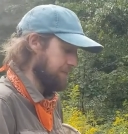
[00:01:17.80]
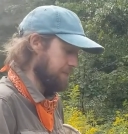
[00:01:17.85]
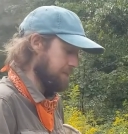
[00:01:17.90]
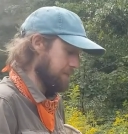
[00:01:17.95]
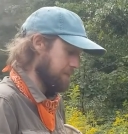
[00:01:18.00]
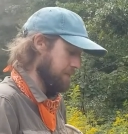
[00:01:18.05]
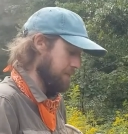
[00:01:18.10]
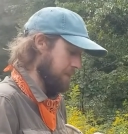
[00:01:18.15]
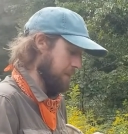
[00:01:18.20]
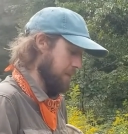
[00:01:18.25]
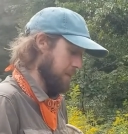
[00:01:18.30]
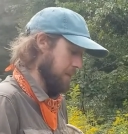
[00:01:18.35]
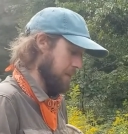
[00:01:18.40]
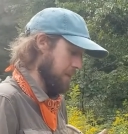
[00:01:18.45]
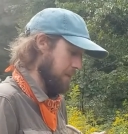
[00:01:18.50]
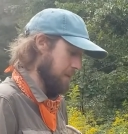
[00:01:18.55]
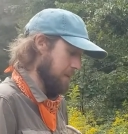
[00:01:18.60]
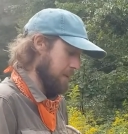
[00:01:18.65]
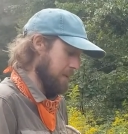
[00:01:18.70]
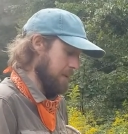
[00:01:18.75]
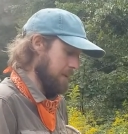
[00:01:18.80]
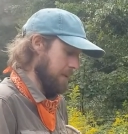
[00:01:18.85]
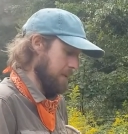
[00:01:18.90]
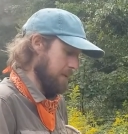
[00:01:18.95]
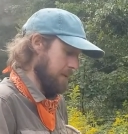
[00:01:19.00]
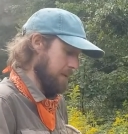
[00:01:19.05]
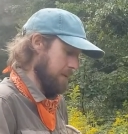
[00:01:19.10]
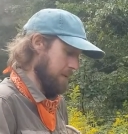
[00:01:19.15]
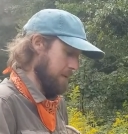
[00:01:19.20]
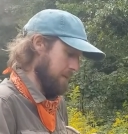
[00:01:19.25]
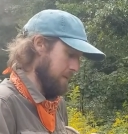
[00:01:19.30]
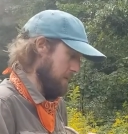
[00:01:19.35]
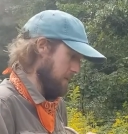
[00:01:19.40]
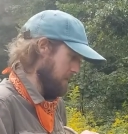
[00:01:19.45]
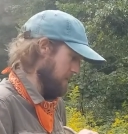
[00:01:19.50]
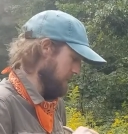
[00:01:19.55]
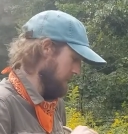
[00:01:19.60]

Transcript: No one is speaking in this clip.